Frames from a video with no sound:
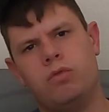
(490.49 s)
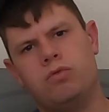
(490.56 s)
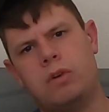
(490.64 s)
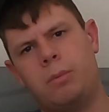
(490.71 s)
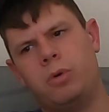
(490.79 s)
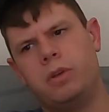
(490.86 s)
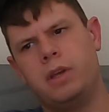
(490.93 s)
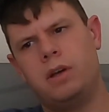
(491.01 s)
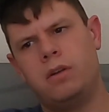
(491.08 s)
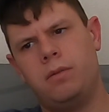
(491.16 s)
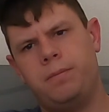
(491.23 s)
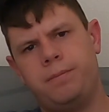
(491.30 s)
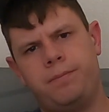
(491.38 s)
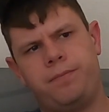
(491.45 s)
Rebel
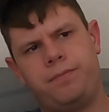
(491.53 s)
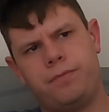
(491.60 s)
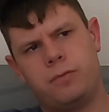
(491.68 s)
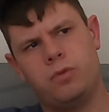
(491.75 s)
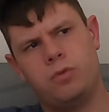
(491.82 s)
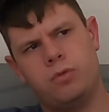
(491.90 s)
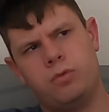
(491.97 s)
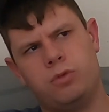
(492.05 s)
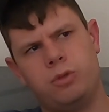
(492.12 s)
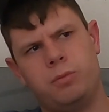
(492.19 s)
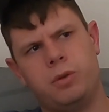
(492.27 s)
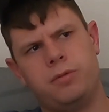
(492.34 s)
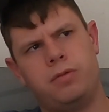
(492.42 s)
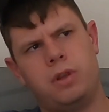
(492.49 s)
Yell root beer